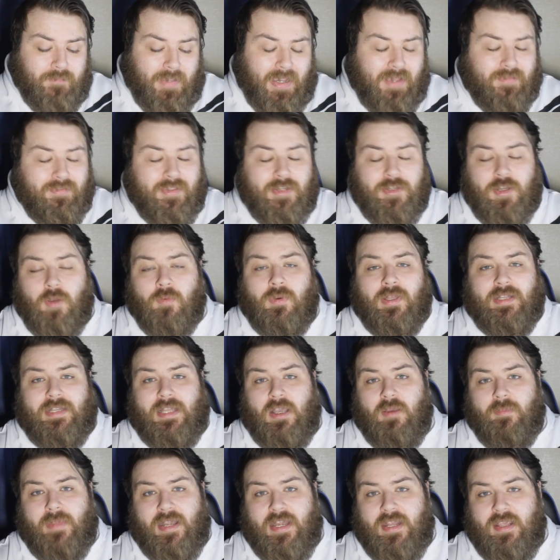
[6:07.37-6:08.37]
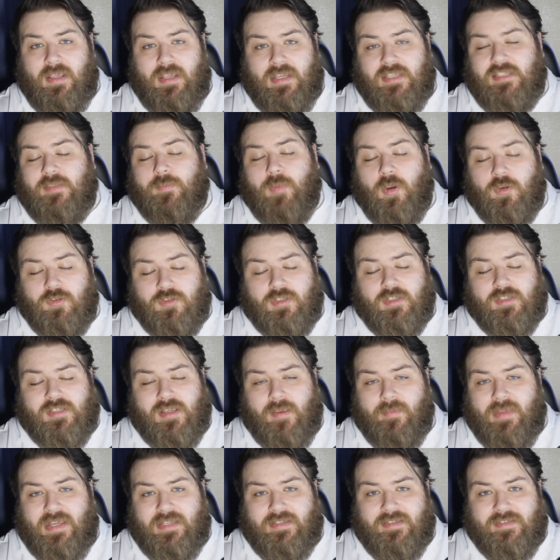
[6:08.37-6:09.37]
And they don't allow many easy
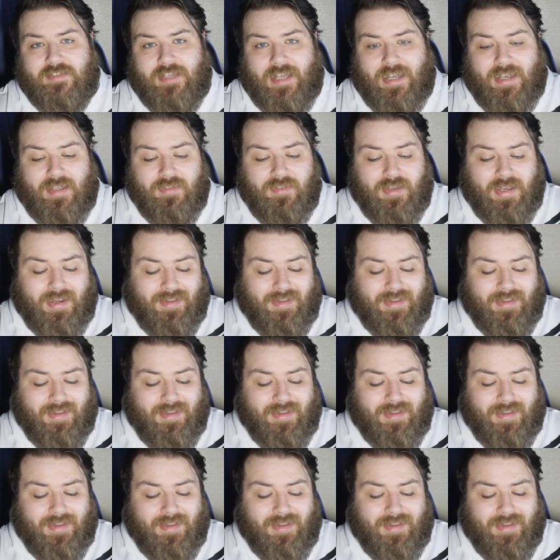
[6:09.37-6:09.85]
post-contact meters either.